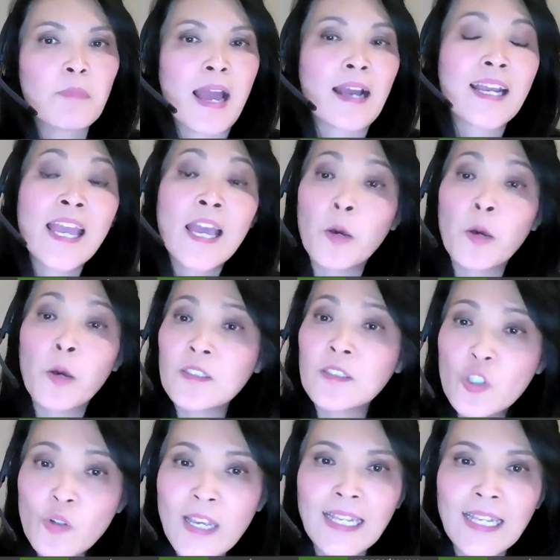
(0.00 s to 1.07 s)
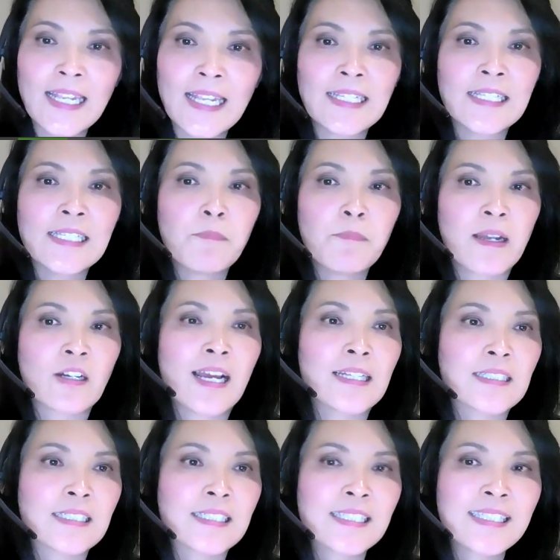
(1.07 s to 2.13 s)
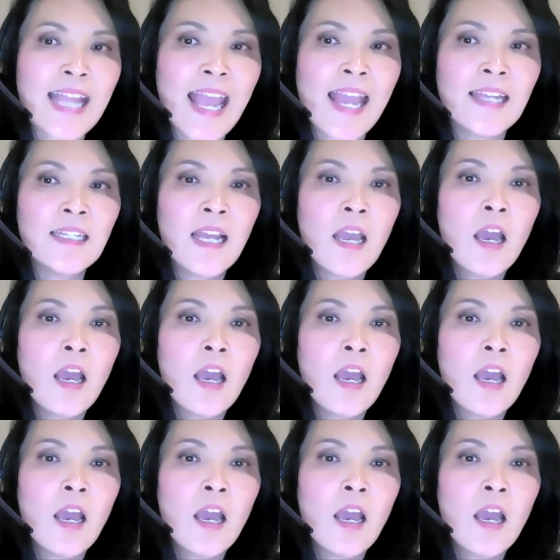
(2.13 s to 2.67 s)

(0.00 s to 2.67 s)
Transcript: Act helps new Canadians better understand,